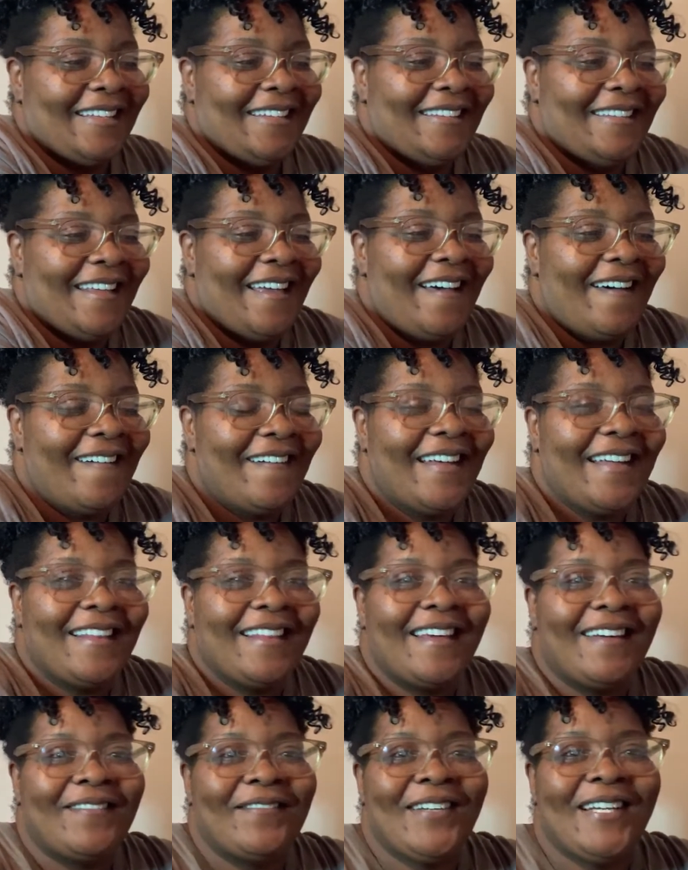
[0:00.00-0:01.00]
So
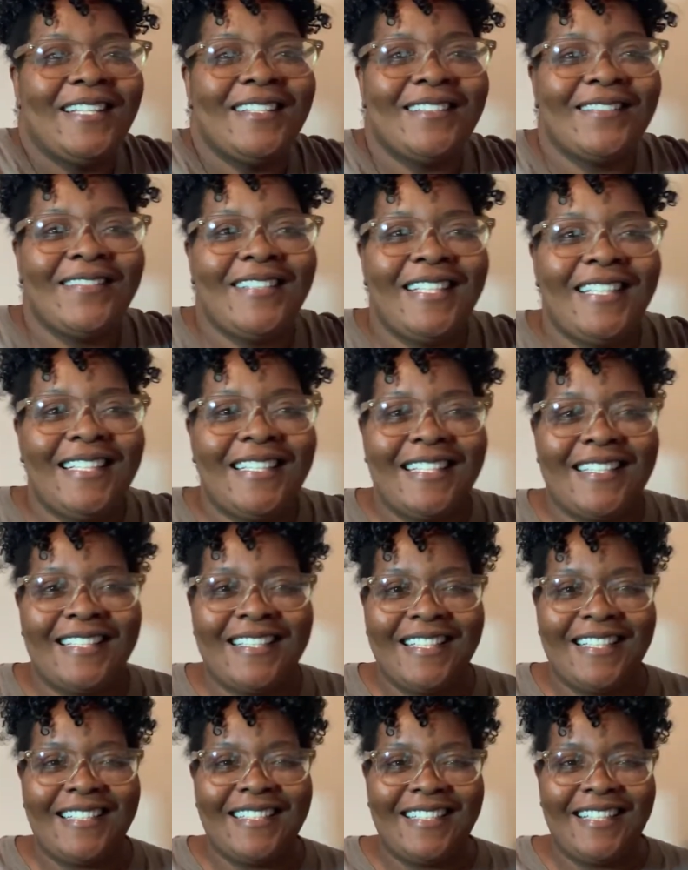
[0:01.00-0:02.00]
hello, my sweets.
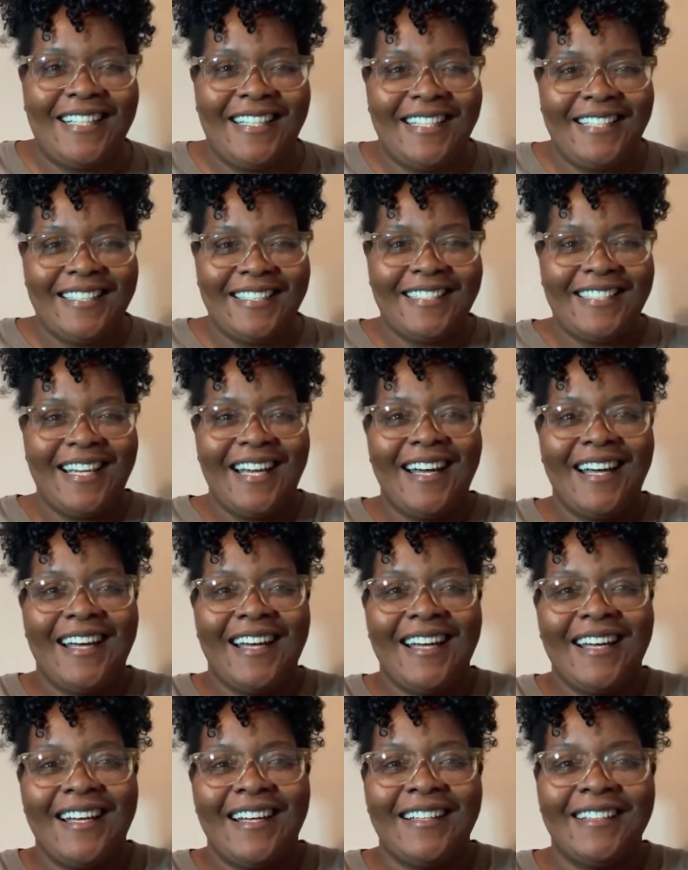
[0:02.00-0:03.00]
It's
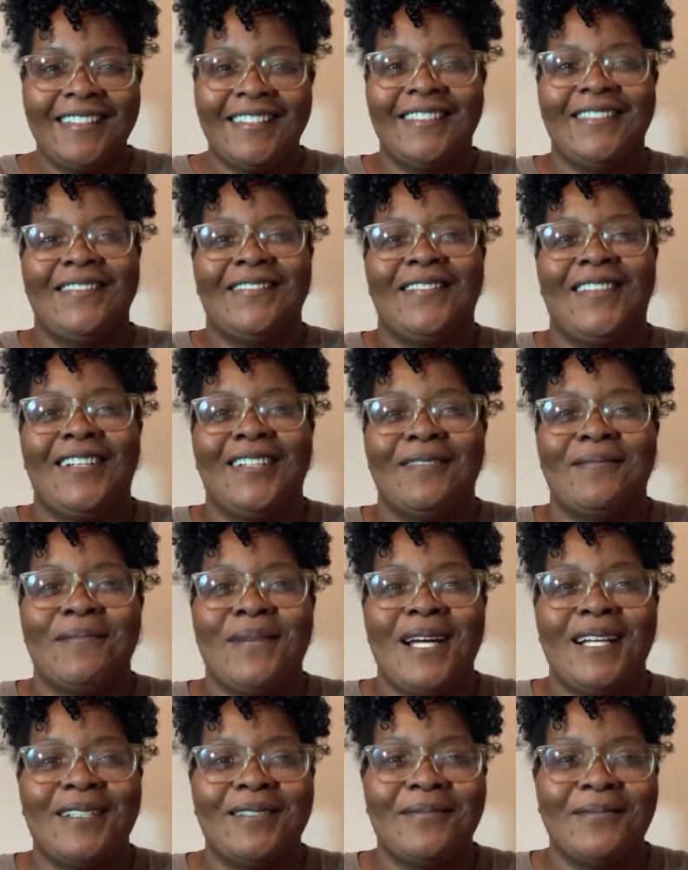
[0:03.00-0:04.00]
Keisha.
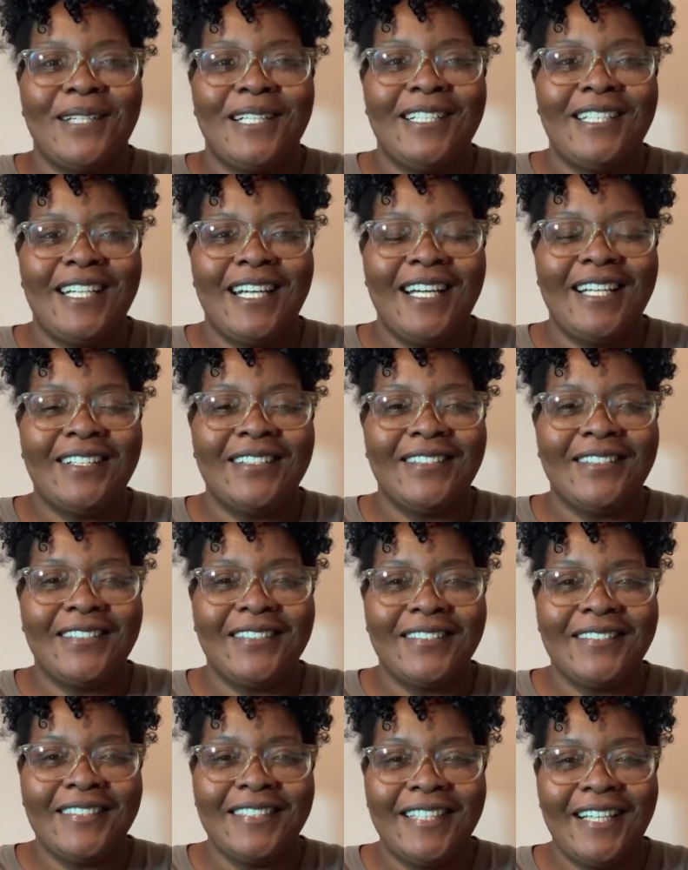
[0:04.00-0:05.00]
Welcome back to my
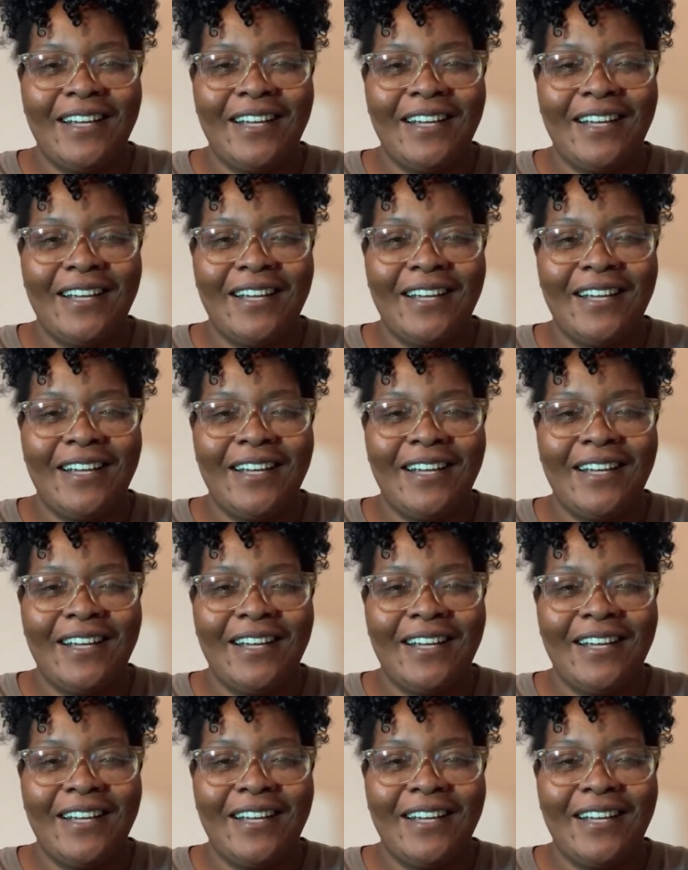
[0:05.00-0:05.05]
channel.